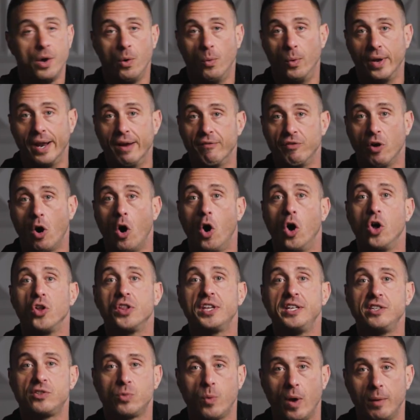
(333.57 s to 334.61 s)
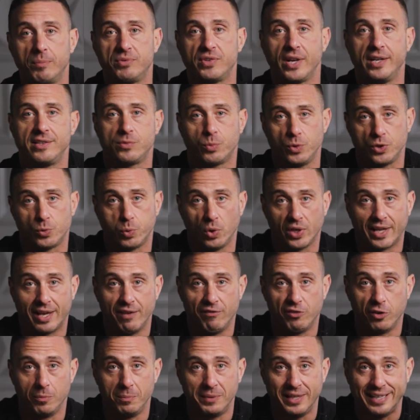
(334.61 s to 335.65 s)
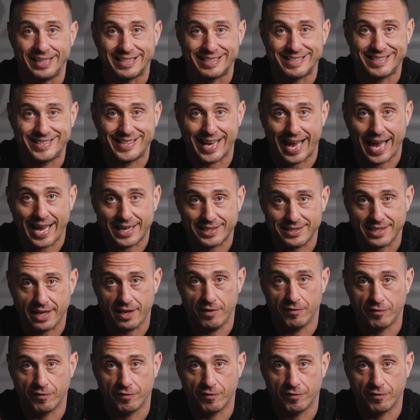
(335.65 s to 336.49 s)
whatever, all these websites which will give them the exact